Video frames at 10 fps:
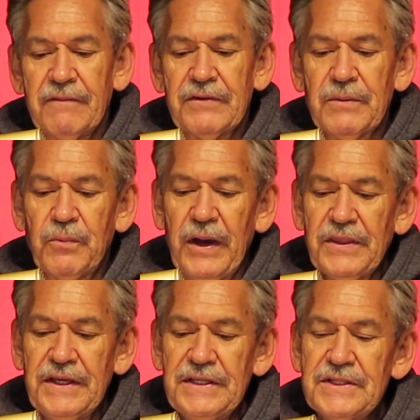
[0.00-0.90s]
for the
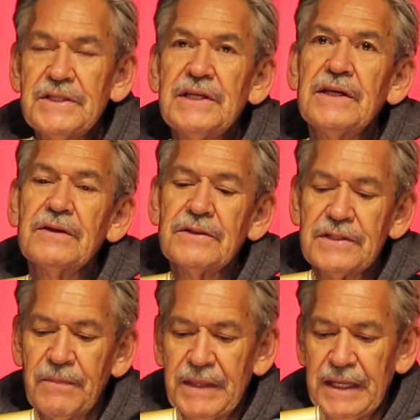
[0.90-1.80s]
breath he
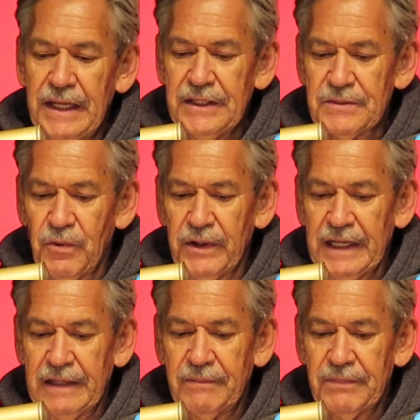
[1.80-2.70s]
steals each
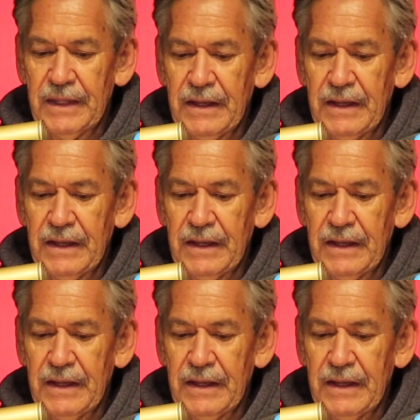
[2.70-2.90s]
morning